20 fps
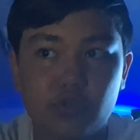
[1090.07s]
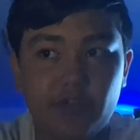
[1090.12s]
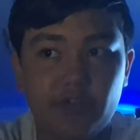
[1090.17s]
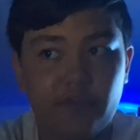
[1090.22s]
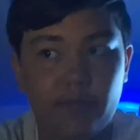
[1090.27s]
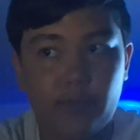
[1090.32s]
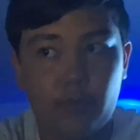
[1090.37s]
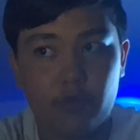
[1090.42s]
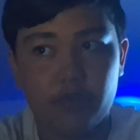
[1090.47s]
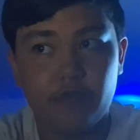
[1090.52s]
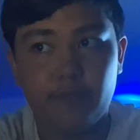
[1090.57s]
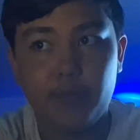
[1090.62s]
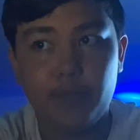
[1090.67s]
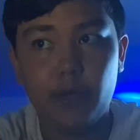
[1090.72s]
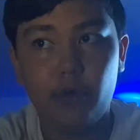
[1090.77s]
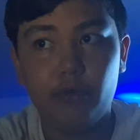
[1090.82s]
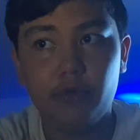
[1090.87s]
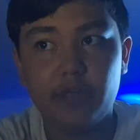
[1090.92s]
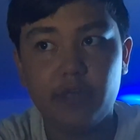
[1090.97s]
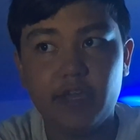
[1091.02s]
a different part of the
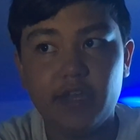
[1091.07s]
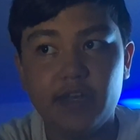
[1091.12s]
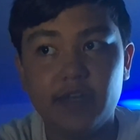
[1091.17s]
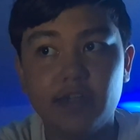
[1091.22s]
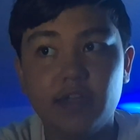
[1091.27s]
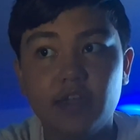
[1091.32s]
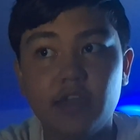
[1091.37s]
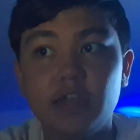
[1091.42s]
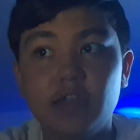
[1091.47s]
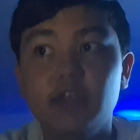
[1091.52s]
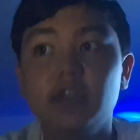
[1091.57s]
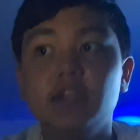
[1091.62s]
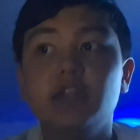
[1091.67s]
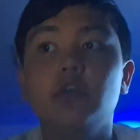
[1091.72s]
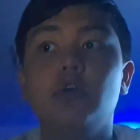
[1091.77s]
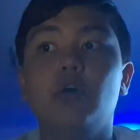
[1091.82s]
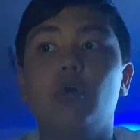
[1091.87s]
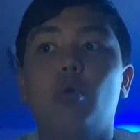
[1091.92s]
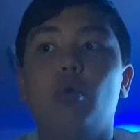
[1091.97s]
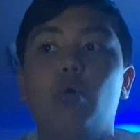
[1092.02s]
building,
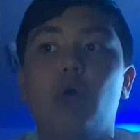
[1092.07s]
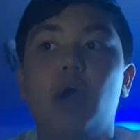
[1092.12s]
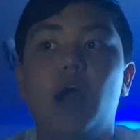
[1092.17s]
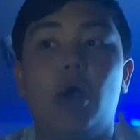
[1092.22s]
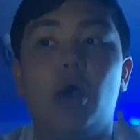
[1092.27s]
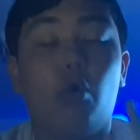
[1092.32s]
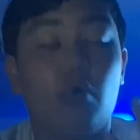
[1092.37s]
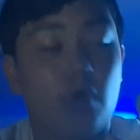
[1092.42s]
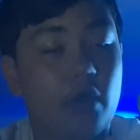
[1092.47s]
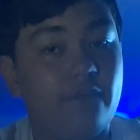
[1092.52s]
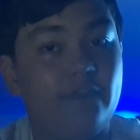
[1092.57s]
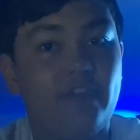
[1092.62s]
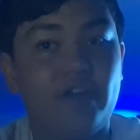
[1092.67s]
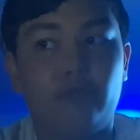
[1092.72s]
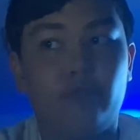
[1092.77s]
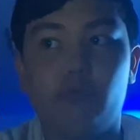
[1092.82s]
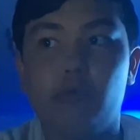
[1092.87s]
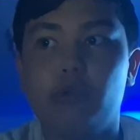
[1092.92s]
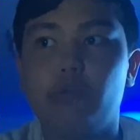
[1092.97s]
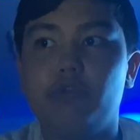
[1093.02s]
or have
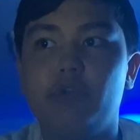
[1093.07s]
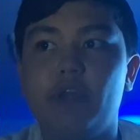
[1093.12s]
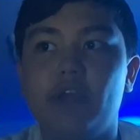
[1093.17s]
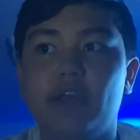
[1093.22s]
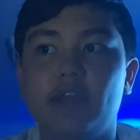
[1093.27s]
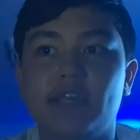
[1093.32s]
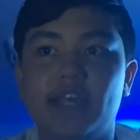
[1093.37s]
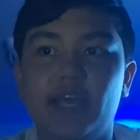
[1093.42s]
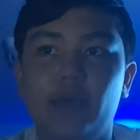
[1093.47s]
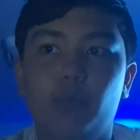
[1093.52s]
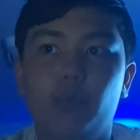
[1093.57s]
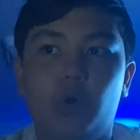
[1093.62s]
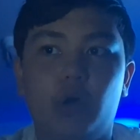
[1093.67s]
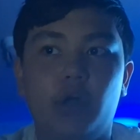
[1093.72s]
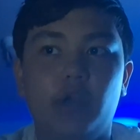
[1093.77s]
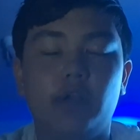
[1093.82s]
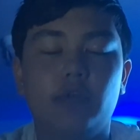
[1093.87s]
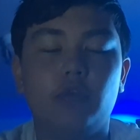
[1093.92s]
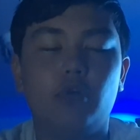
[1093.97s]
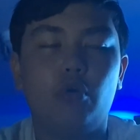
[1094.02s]
fiber internet, get
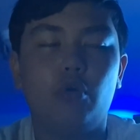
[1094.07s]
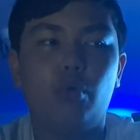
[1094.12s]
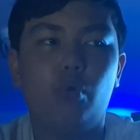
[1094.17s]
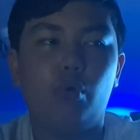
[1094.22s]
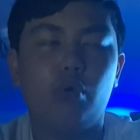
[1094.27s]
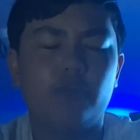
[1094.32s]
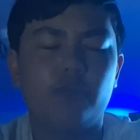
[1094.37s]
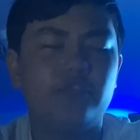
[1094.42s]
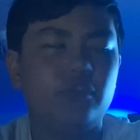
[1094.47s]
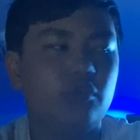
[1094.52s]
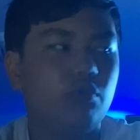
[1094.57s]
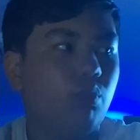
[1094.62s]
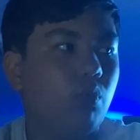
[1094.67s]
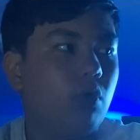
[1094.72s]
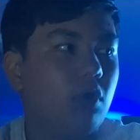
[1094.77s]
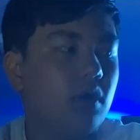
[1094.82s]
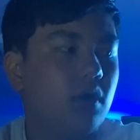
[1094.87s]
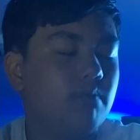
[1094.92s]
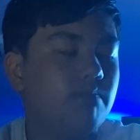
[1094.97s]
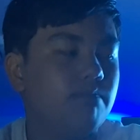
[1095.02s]
one. Or if you
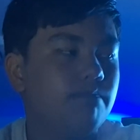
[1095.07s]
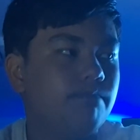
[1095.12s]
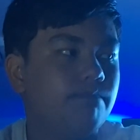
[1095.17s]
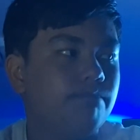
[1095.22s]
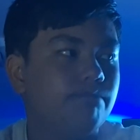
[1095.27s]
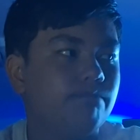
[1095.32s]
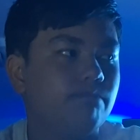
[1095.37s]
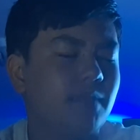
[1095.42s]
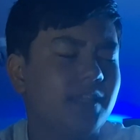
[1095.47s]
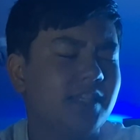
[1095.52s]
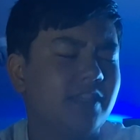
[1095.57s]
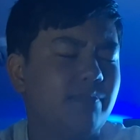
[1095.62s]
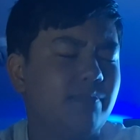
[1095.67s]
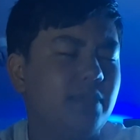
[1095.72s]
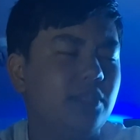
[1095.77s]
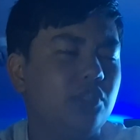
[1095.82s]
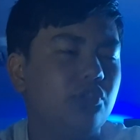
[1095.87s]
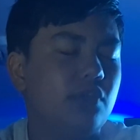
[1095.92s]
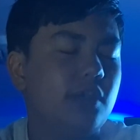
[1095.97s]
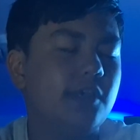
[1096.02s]
want
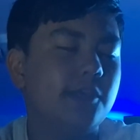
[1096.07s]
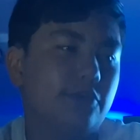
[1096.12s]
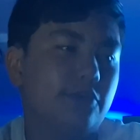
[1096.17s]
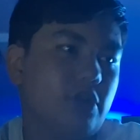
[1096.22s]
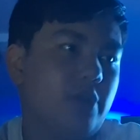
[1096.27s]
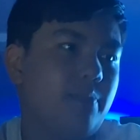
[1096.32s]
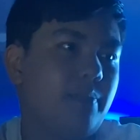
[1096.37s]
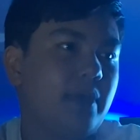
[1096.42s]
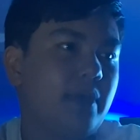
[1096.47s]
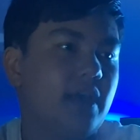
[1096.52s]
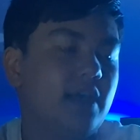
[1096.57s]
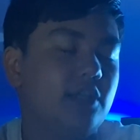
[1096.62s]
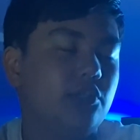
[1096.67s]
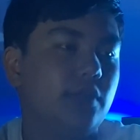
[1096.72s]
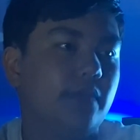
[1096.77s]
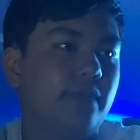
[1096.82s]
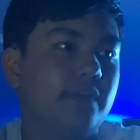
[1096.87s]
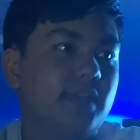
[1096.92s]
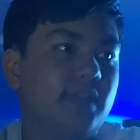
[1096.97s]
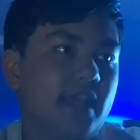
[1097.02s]
SFP to Ethernet because
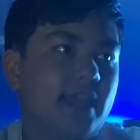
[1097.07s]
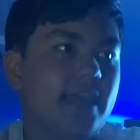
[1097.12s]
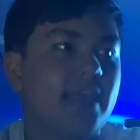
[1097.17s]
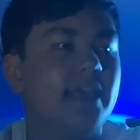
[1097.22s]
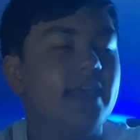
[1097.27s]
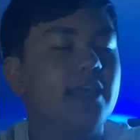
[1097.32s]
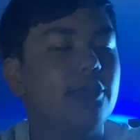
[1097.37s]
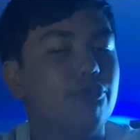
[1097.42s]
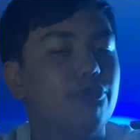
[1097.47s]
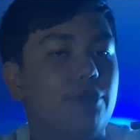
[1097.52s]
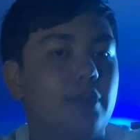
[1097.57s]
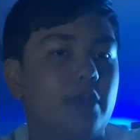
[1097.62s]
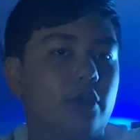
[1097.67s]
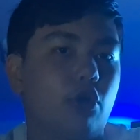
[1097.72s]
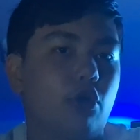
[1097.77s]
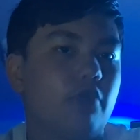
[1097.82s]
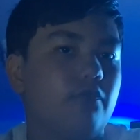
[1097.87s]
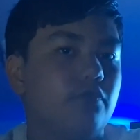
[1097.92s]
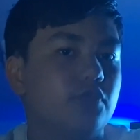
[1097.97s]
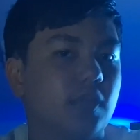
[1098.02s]
you have a 10 gig Ethernet
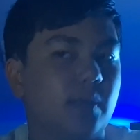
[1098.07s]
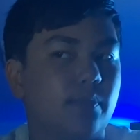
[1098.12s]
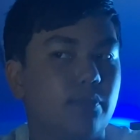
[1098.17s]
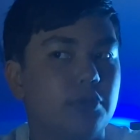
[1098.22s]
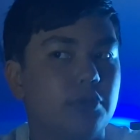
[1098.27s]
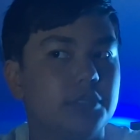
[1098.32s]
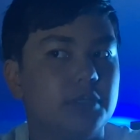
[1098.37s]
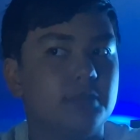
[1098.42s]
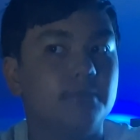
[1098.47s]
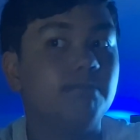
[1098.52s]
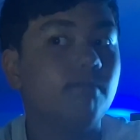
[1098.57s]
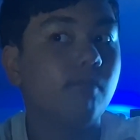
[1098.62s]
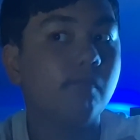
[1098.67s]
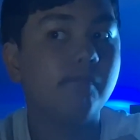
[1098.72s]
card for some reason.